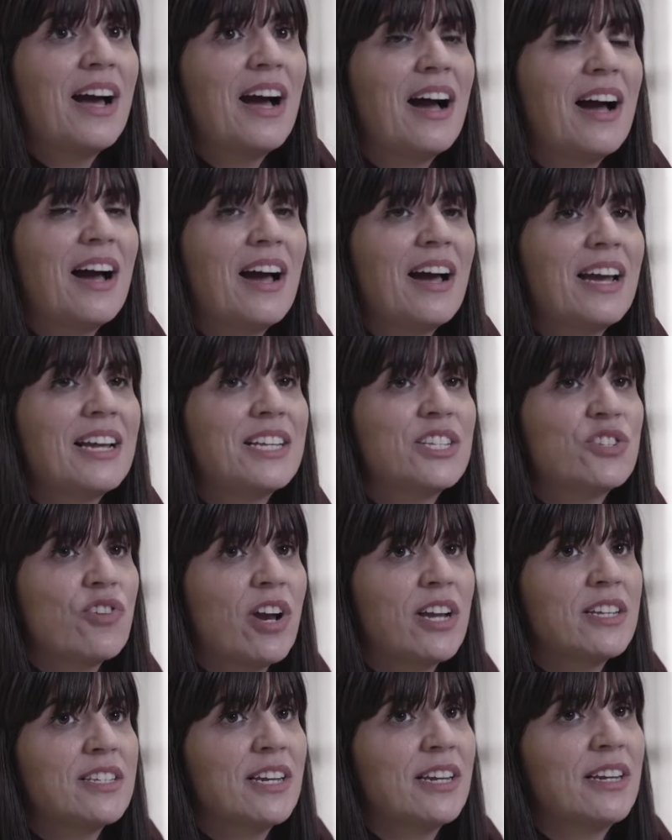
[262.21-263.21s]
it's
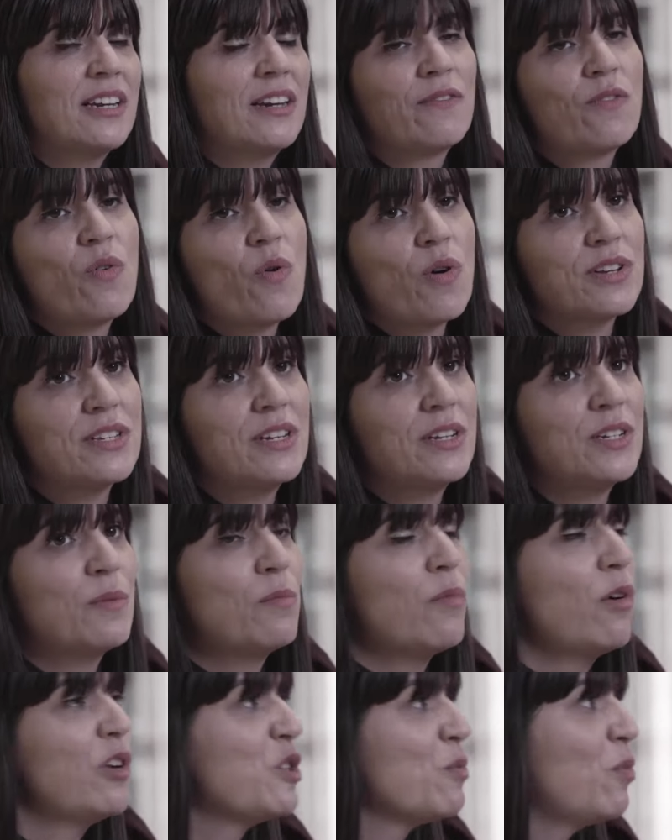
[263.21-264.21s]
translated of course
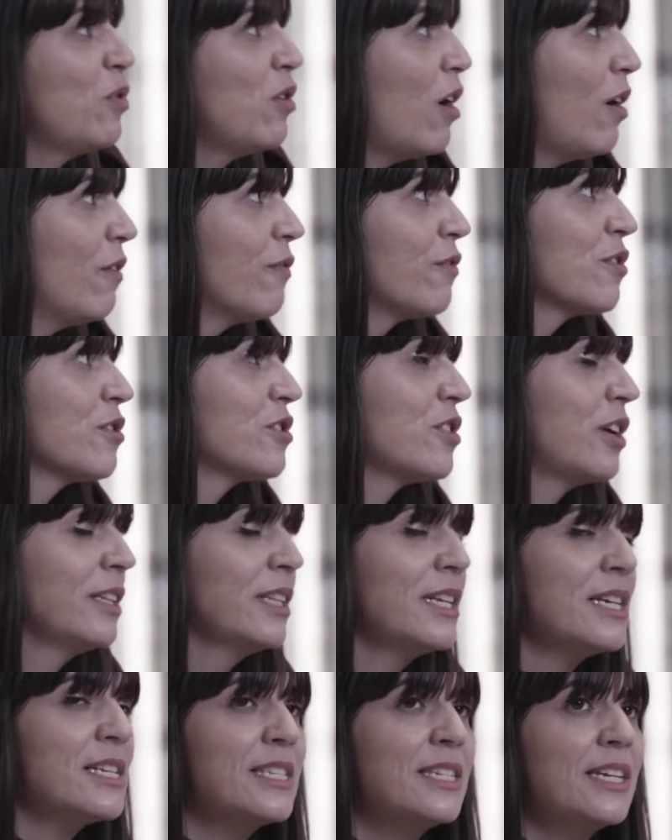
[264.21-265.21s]
into multiple offers on
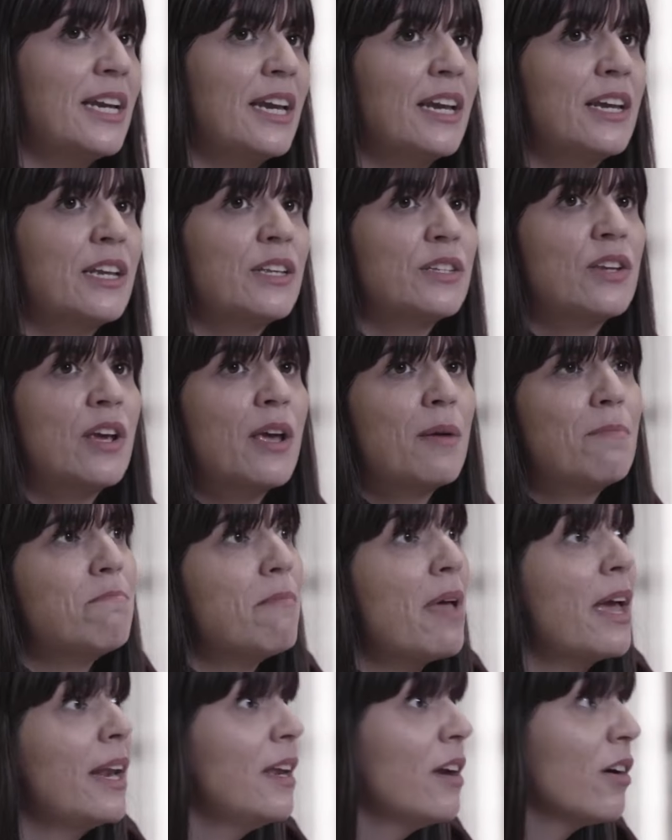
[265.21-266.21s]
listings.
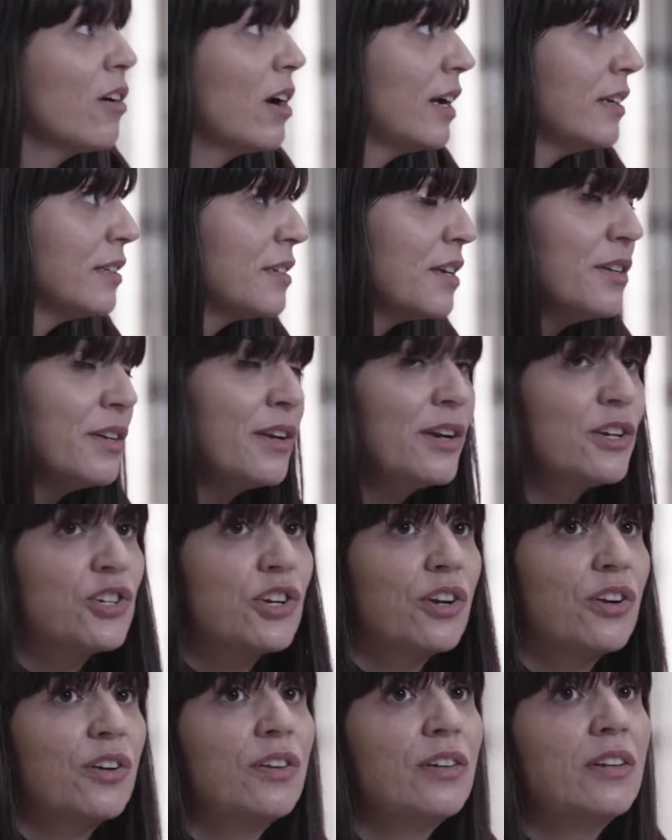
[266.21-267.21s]
Many are
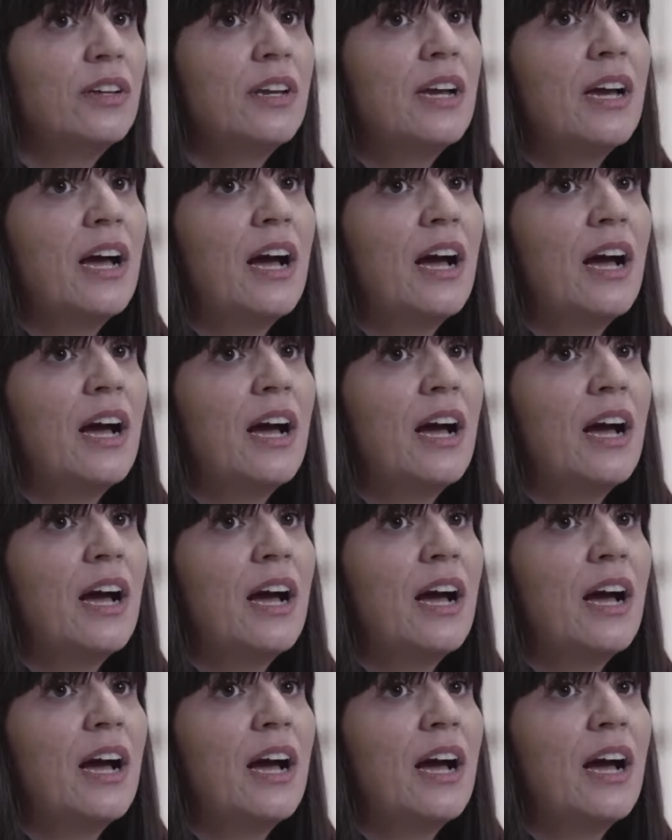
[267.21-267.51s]
unconditional.